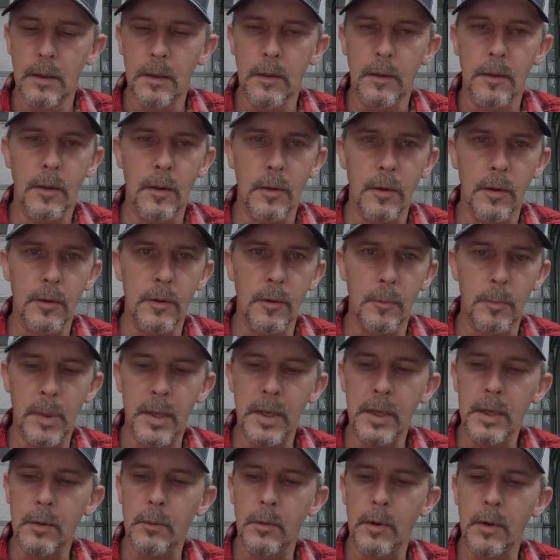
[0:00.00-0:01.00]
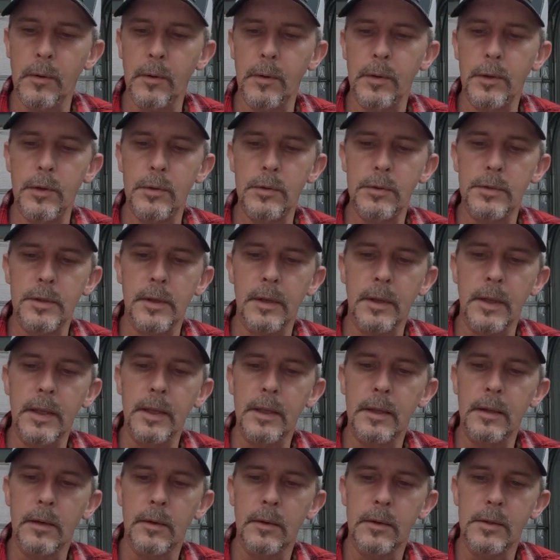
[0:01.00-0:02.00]
The pink we were using
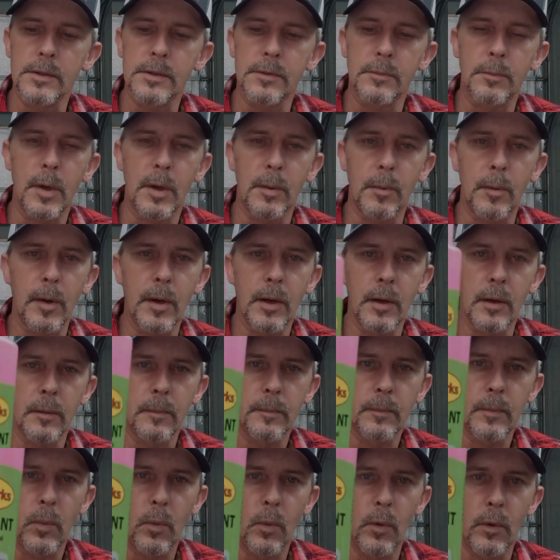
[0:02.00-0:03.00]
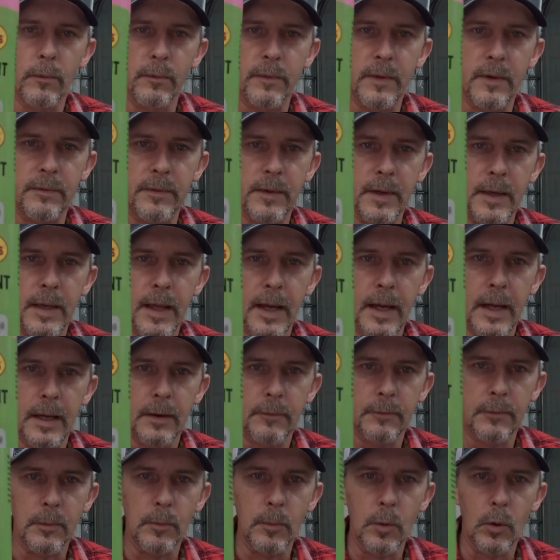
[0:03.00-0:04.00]
again is bubblegum 159
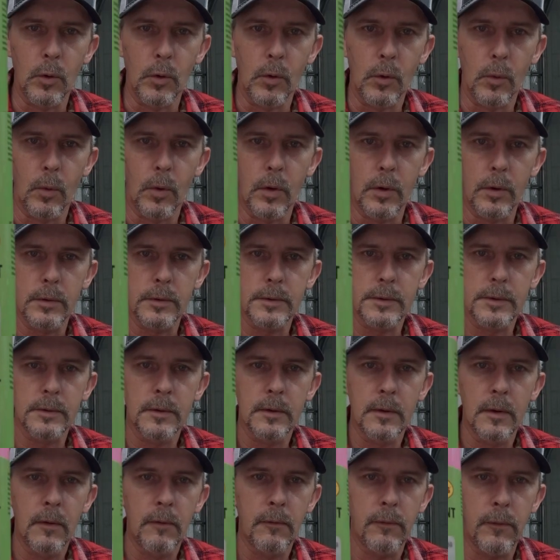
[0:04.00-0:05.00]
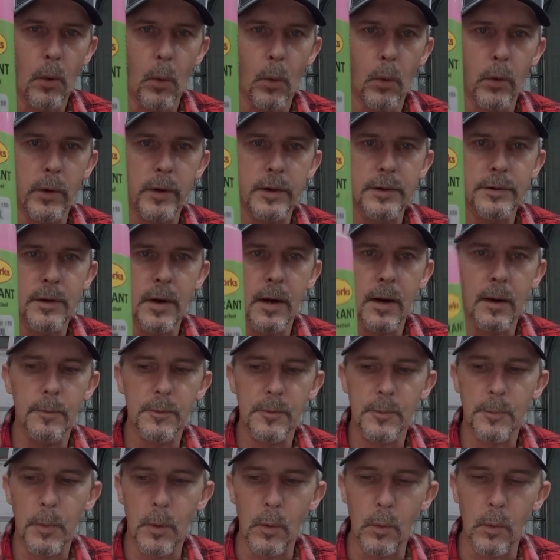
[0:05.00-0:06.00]
from Lure Works. 40
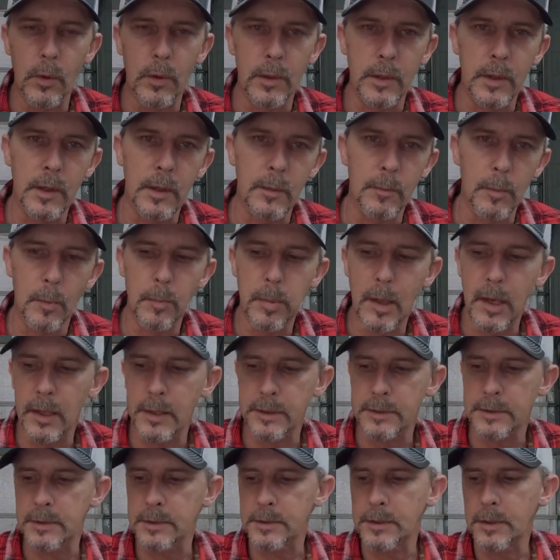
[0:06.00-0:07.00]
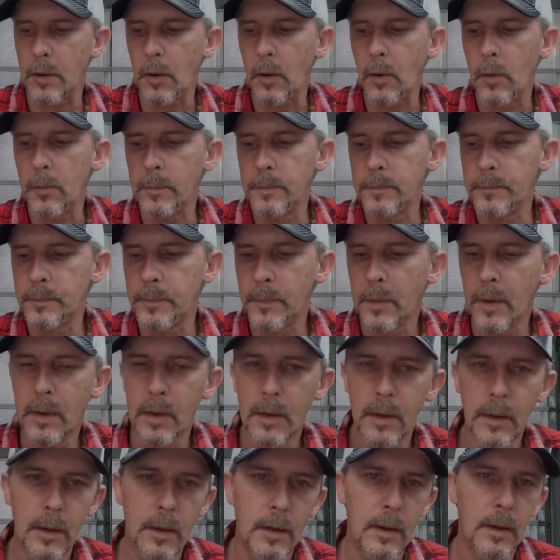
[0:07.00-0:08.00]
drops per 1 cup of plastisol.
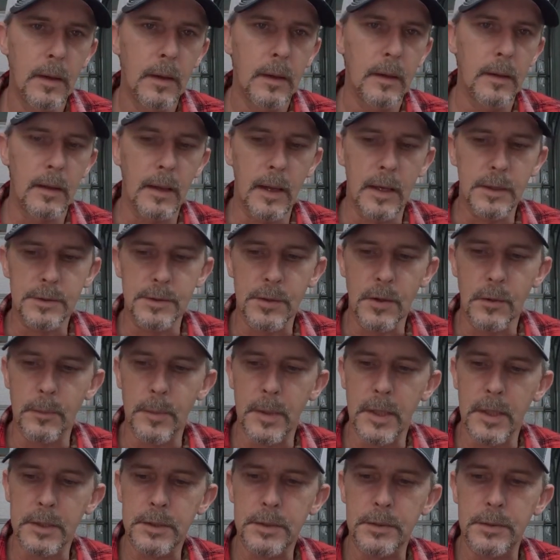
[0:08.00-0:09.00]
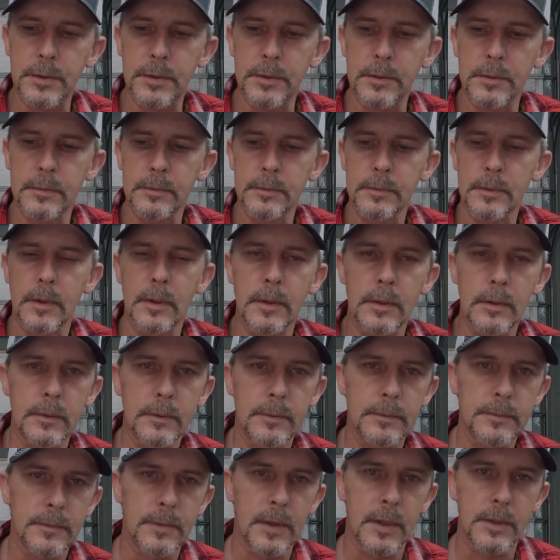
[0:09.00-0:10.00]
That's our mixture.
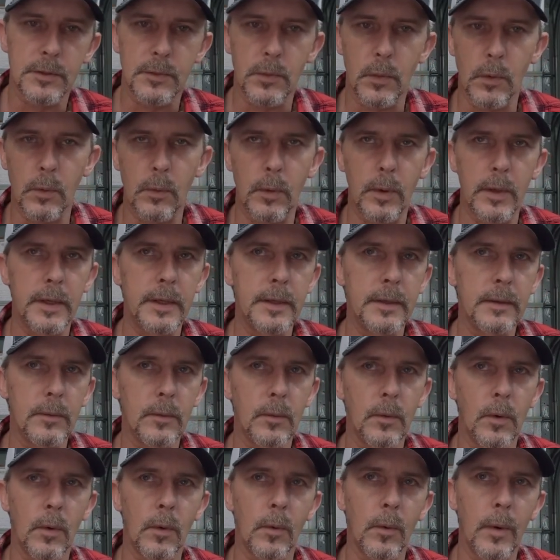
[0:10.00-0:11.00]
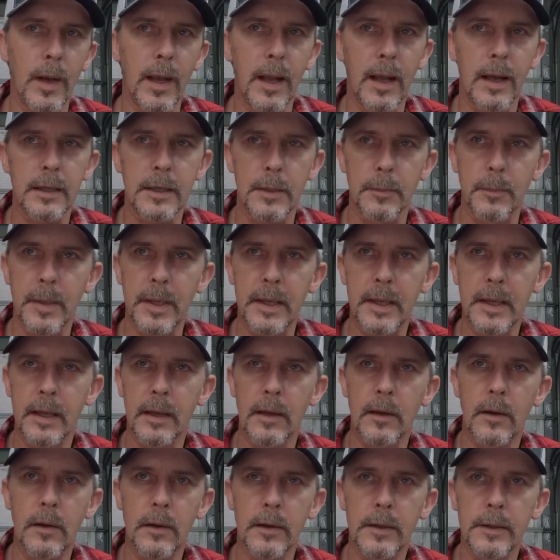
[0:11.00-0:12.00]
That's where we like to be at
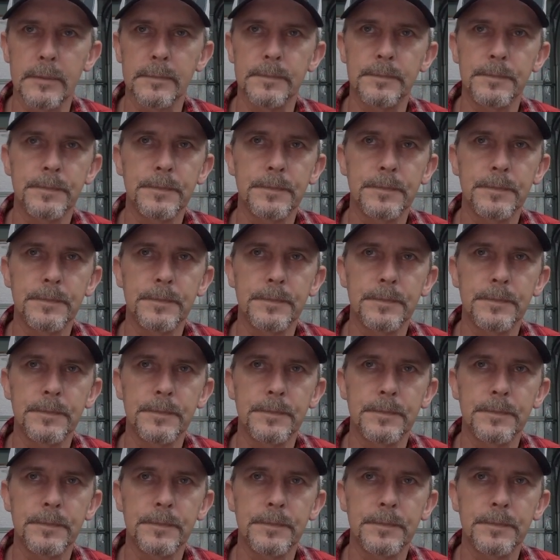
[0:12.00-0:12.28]
on it.